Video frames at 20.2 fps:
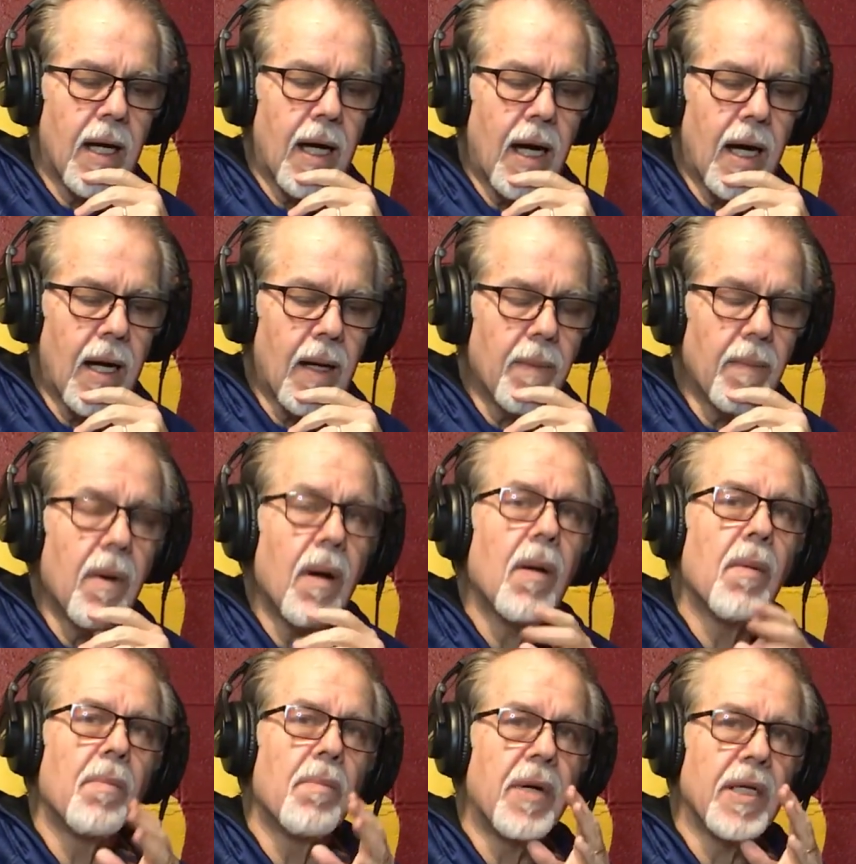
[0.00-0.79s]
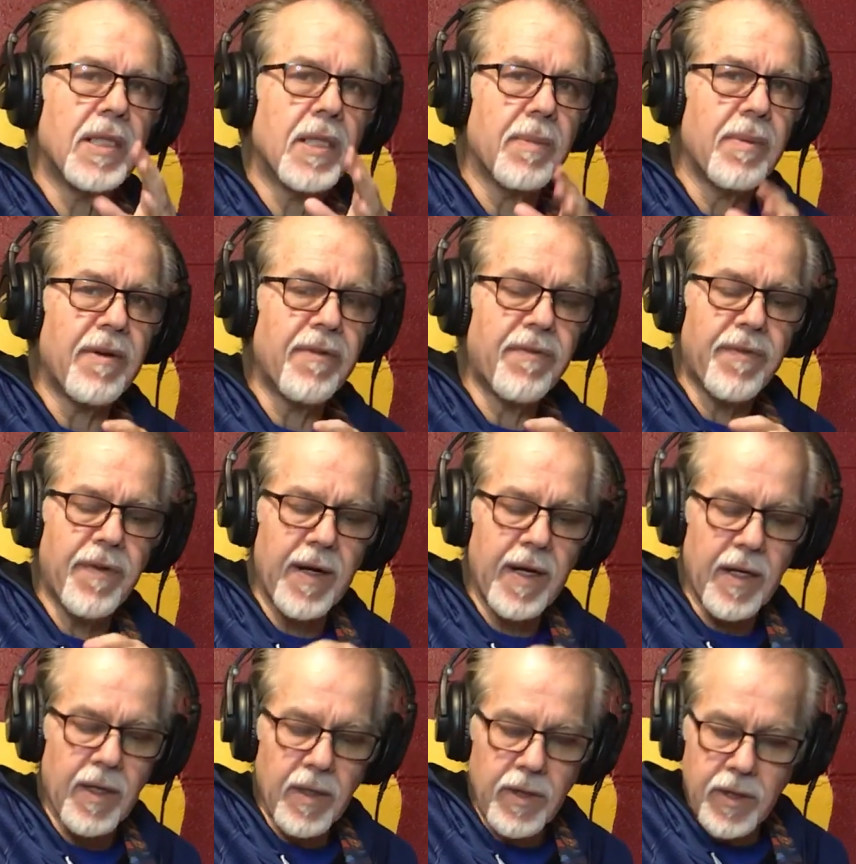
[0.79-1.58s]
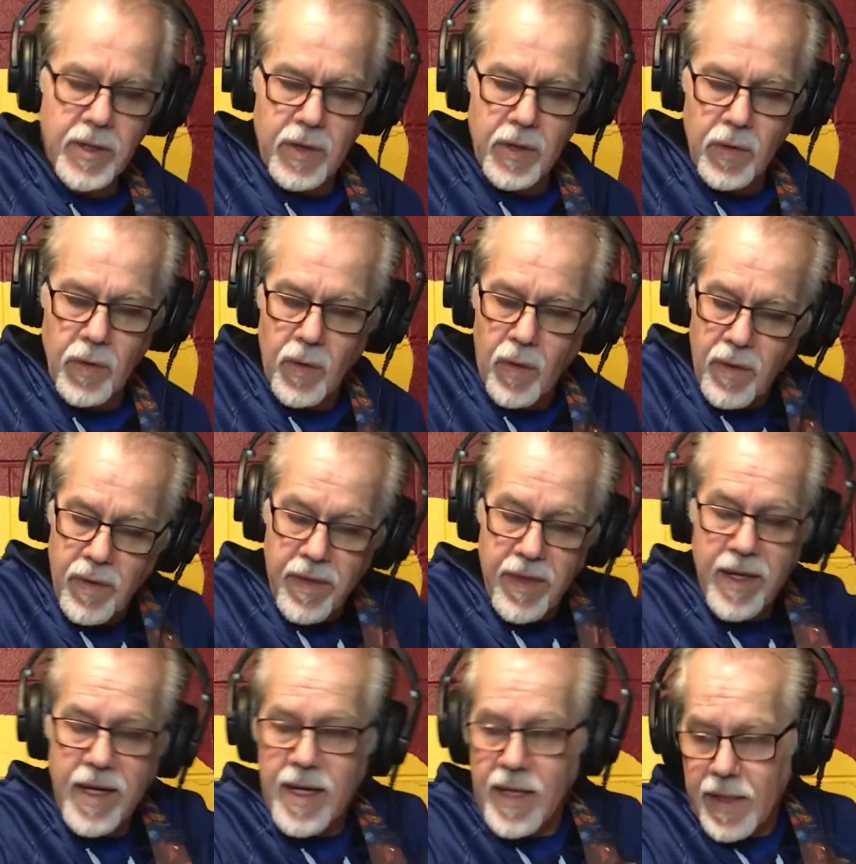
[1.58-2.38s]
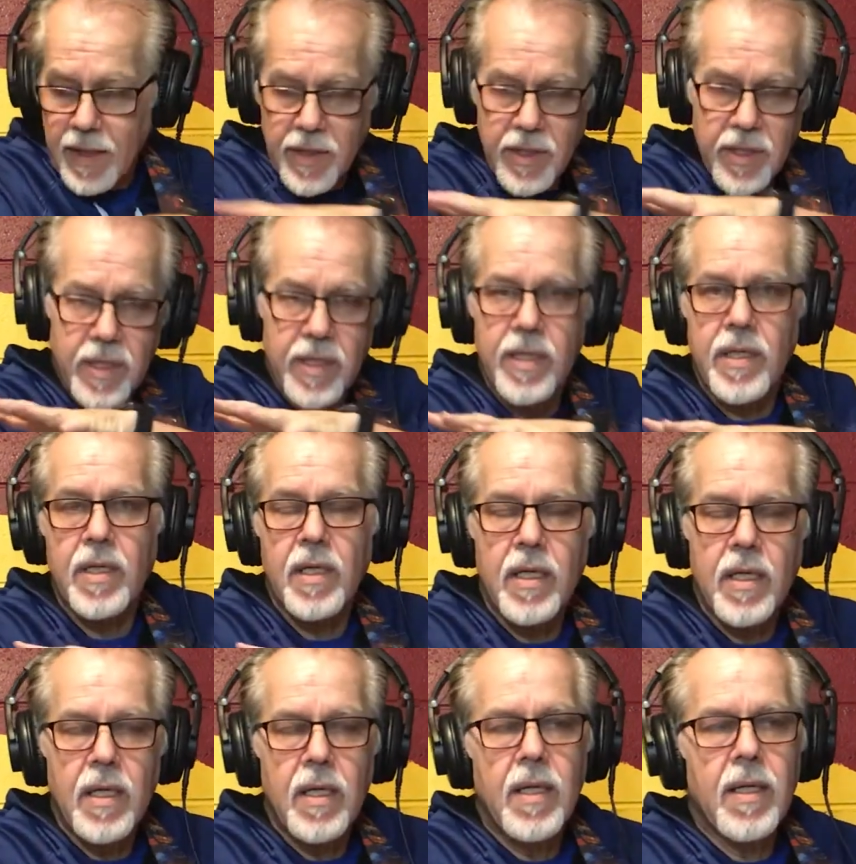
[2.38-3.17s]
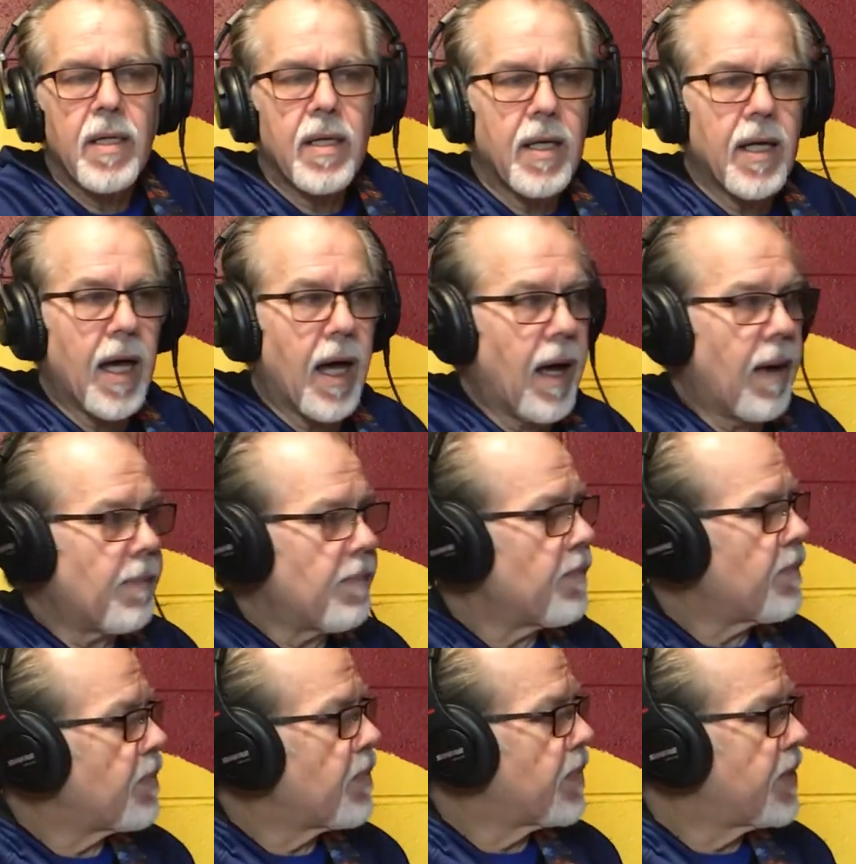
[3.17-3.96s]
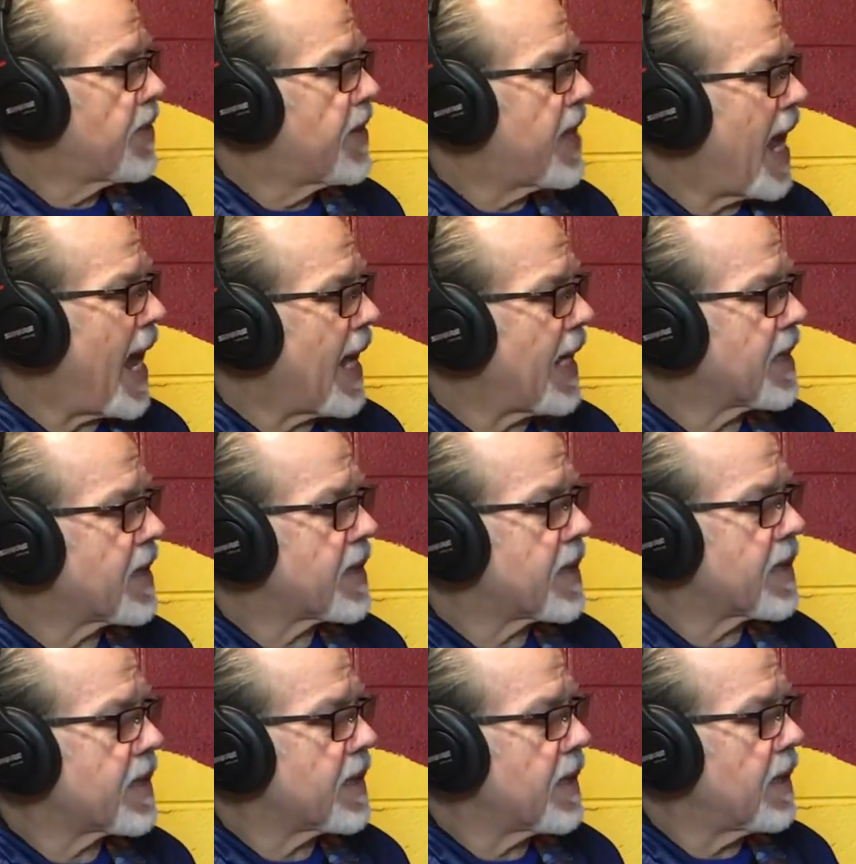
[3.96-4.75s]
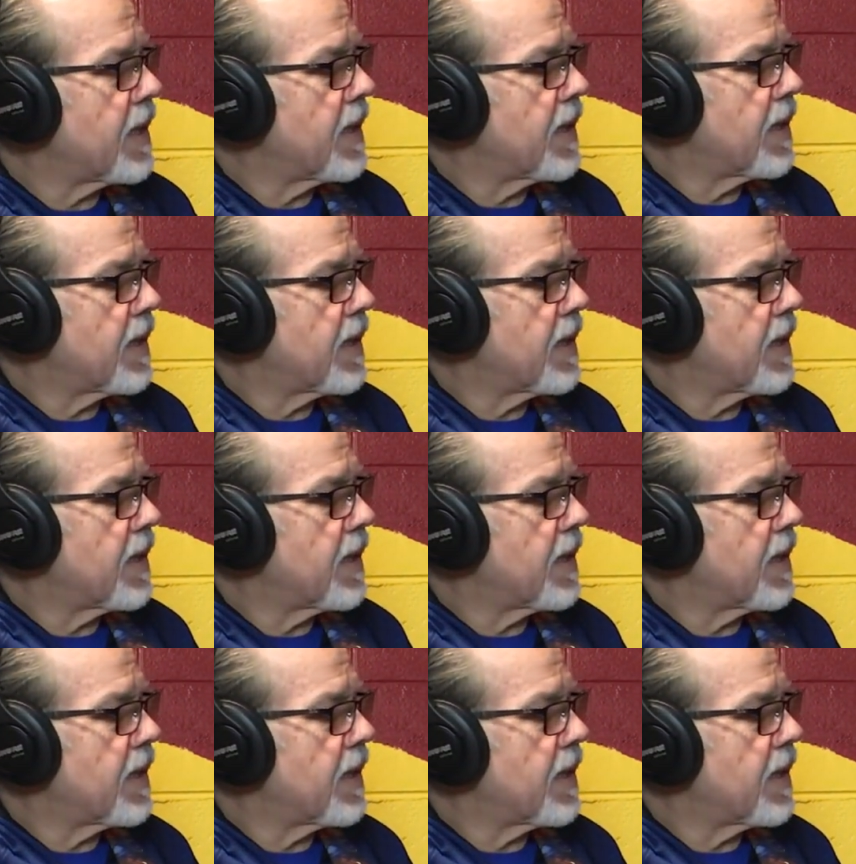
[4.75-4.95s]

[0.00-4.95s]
But to be fair to this, that's